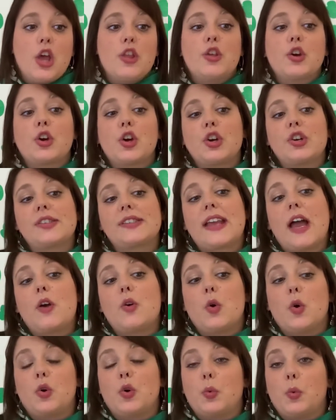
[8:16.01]
The Girl
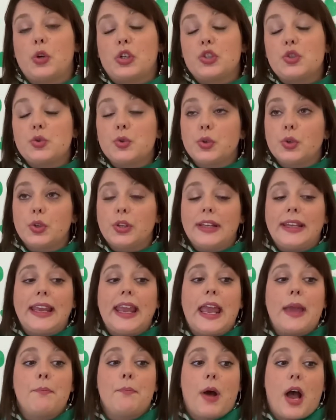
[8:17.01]
Scout Gold Award
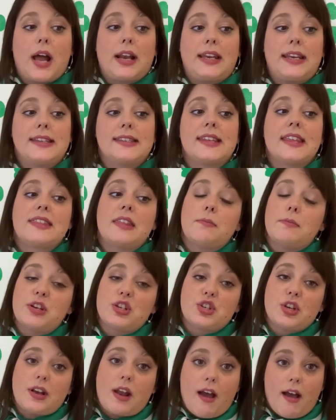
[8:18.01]
truly embodies the
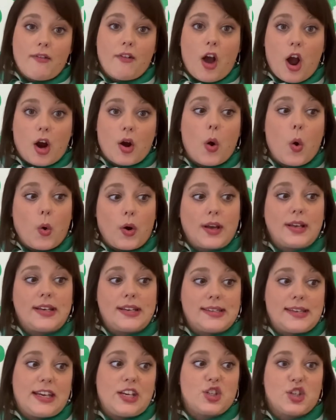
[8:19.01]
mission of our
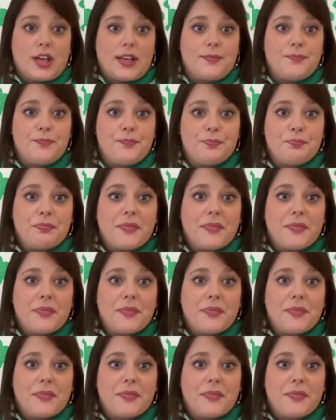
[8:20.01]
organization: